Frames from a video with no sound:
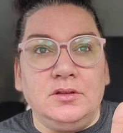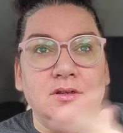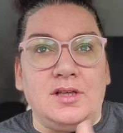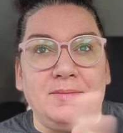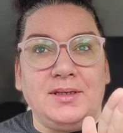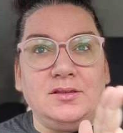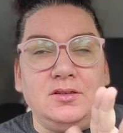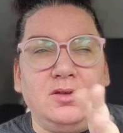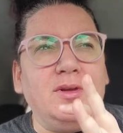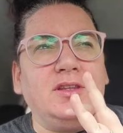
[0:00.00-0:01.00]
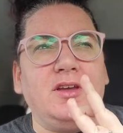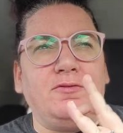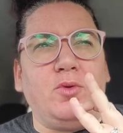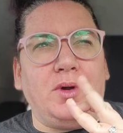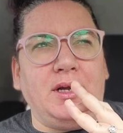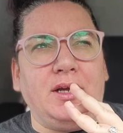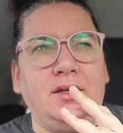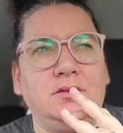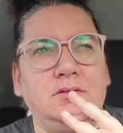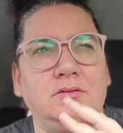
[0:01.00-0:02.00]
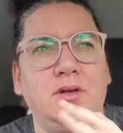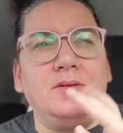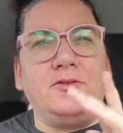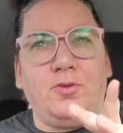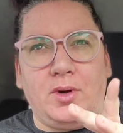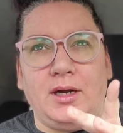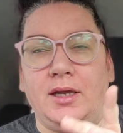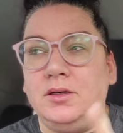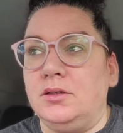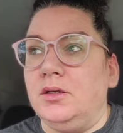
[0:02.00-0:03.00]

So that makes, I'm like at 49. I was at 49.